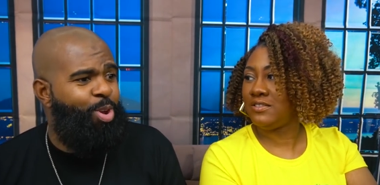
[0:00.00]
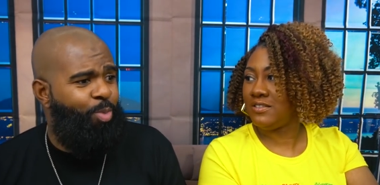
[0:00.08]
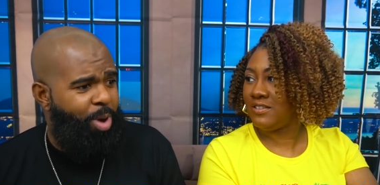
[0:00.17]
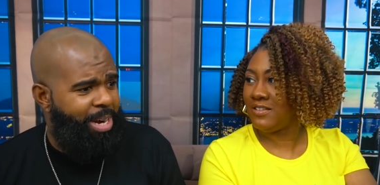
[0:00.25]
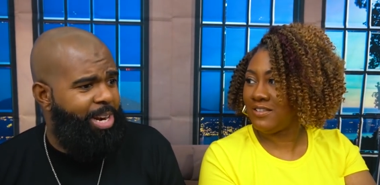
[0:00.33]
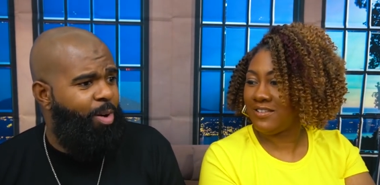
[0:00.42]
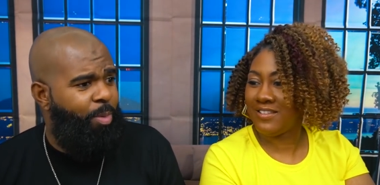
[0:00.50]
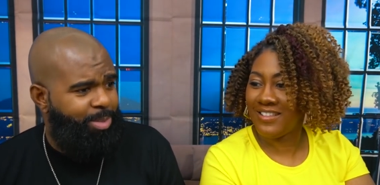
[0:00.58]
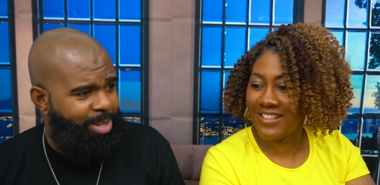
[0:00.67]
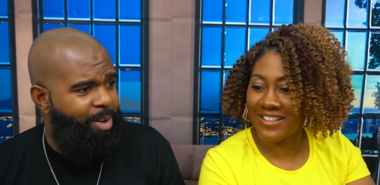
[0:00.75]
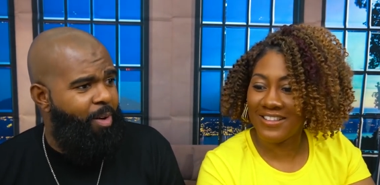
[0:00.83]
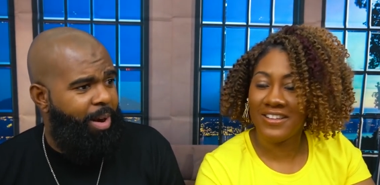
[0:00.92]
Speaker 1: you want to know
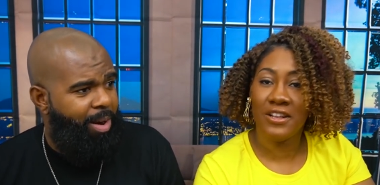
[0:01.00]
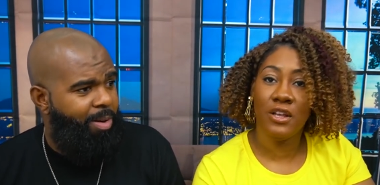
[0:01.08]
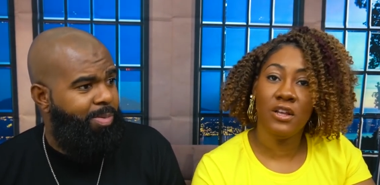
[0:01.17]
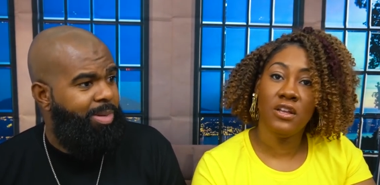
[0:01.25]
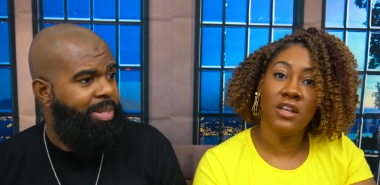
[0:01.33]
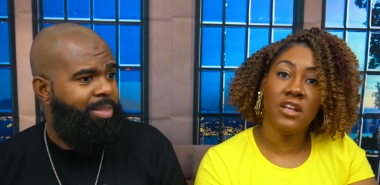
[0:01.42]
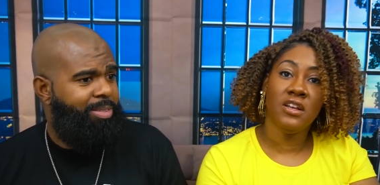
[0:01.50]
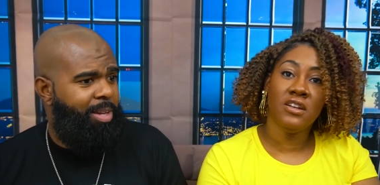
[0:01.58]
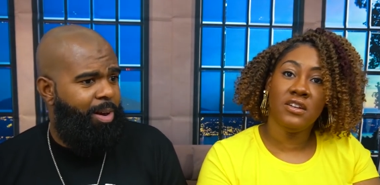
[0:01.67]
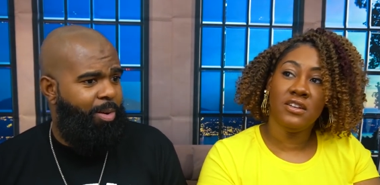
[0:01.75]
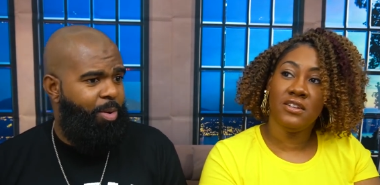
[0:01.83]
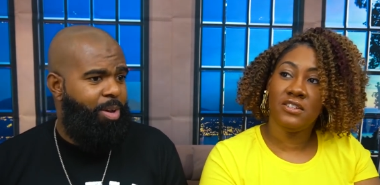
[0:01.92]
what's going on.
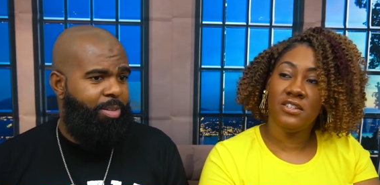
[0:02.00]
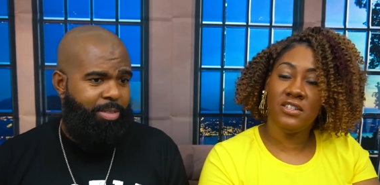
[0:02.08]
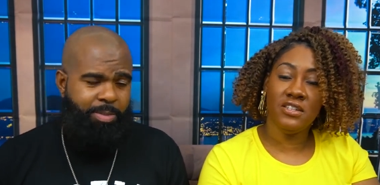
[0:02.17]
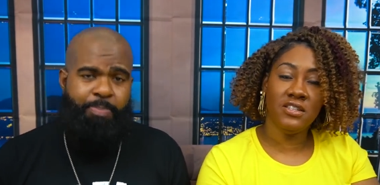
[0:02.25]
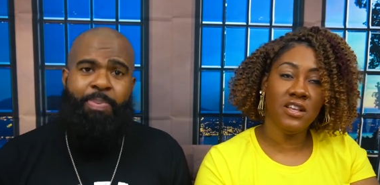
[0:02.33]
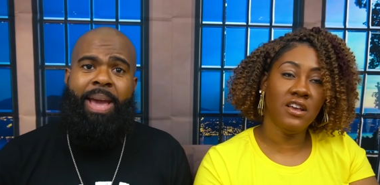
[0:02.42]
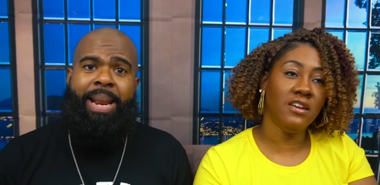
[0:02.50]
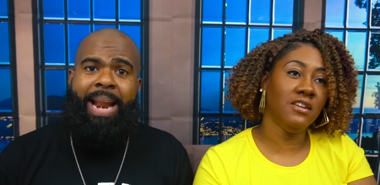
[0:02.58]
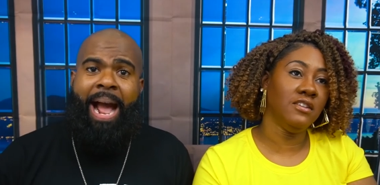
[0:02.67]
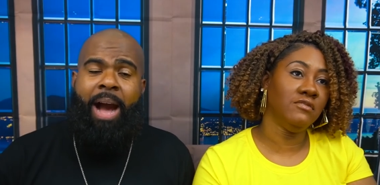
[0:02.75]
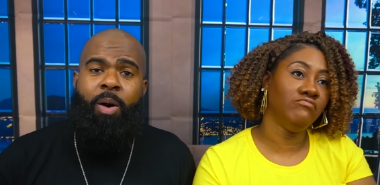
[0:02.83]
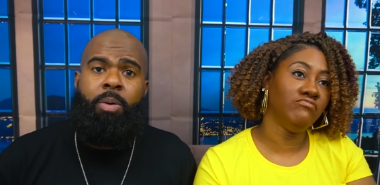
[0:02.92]
So she spit said, it
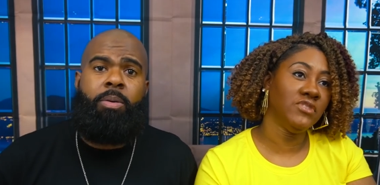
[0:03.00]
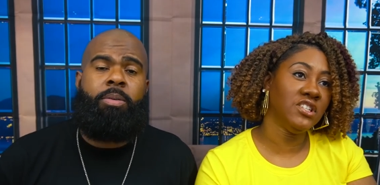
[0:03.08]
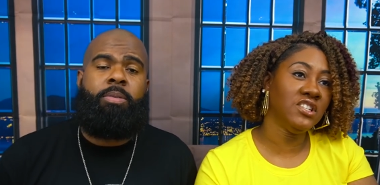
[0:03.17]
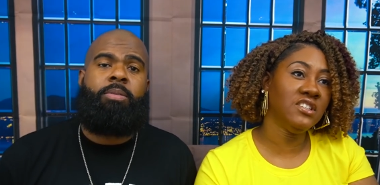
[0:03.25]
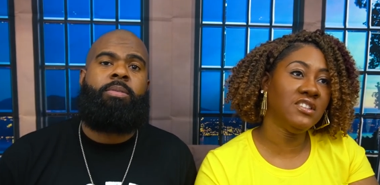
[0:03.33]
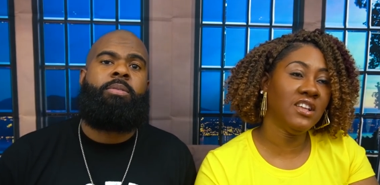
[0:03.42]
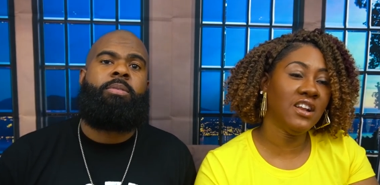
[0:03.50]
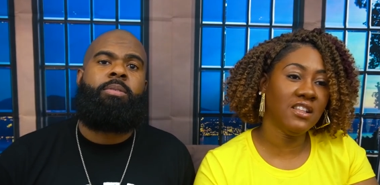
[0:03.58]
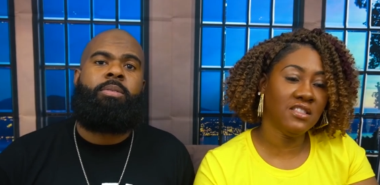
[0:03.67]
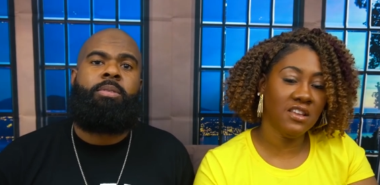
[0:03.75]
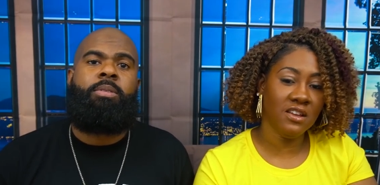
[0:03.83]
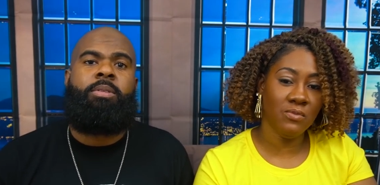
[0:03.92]
out.
Speaker 2: She said, I
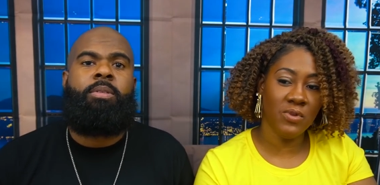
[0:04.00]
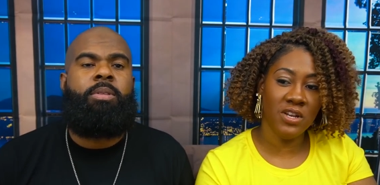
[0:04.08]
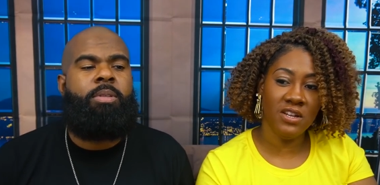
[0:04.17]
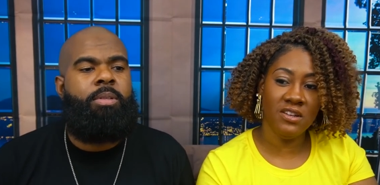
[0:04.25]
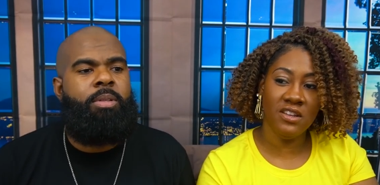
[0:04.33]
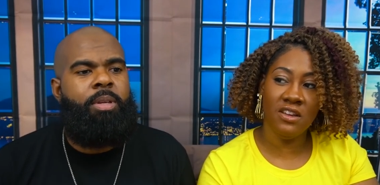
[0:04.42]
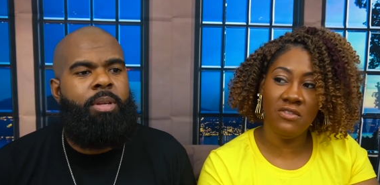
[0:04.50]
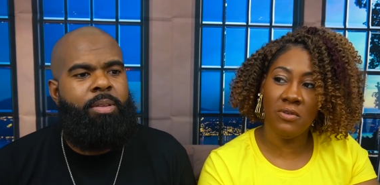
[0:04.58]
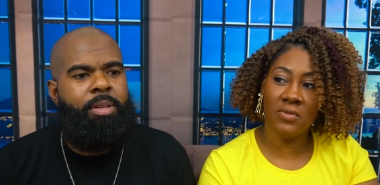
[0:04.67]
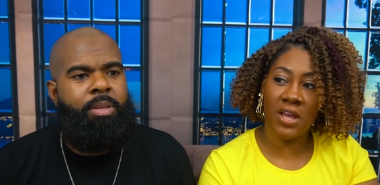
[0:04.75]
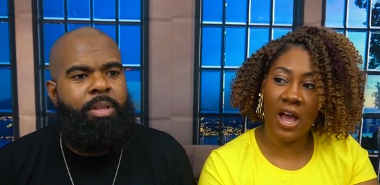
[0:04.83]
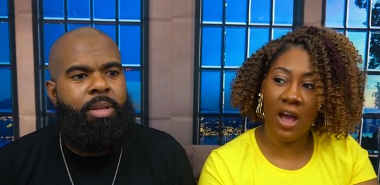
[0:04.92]
think we need to give
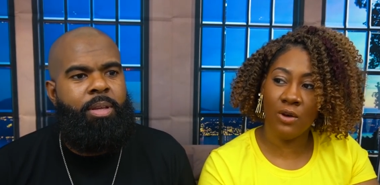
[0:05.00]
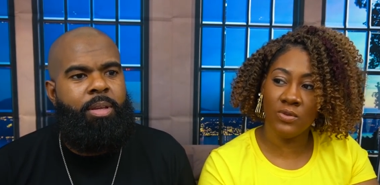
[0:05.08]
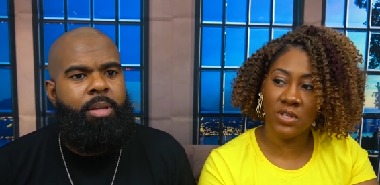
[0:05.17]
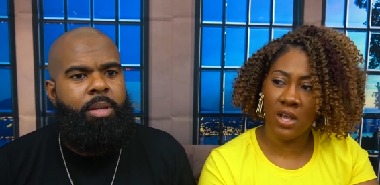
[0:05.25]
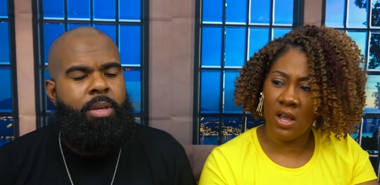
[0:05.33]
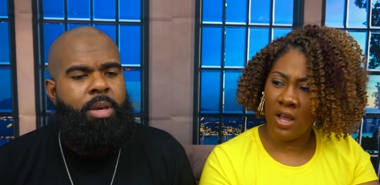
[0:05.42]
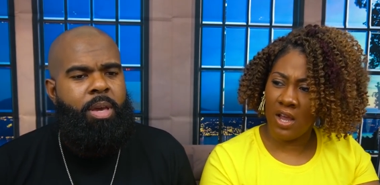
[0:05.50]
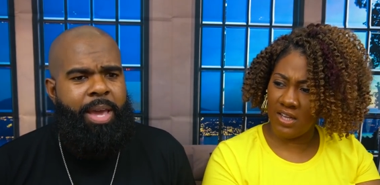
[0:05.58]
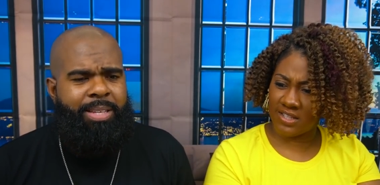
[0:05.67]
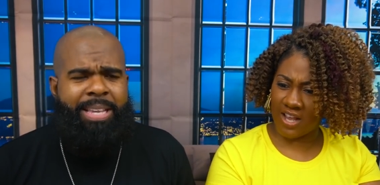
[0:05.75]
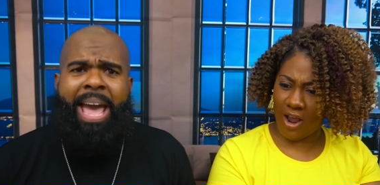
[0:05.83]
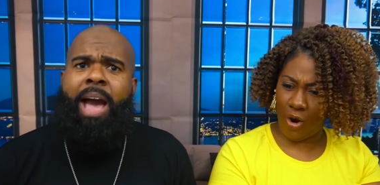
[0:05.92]
up the house.
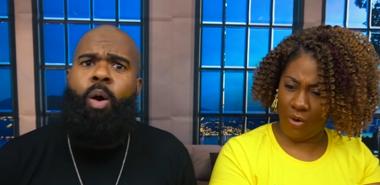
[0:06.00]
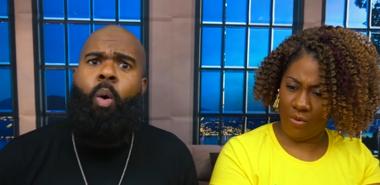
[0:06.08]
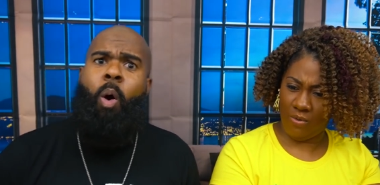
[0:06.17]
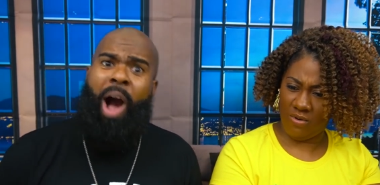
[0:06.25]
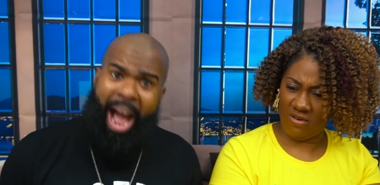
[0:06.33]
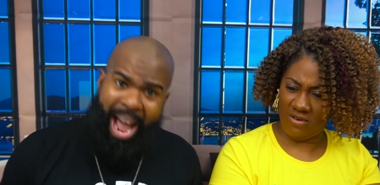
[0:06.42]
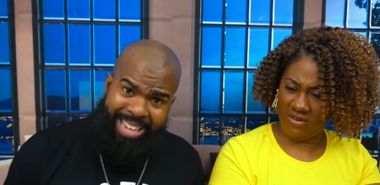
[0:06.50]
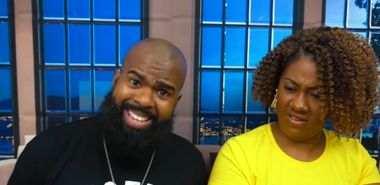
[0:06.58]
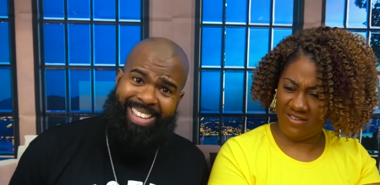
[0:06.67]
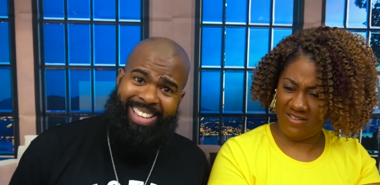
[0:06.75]
He said, What?